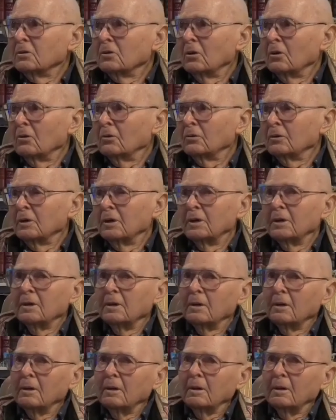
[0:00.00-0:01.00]
So
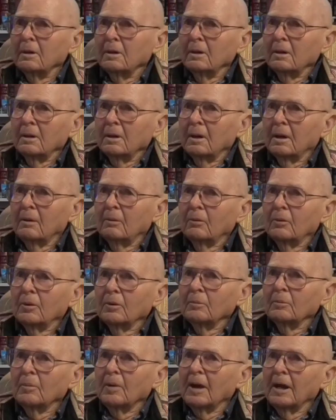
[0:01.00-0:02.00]
then I
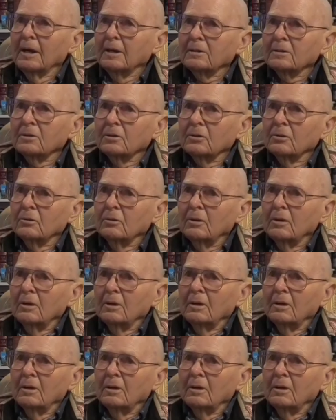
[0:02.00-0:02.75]
went back to.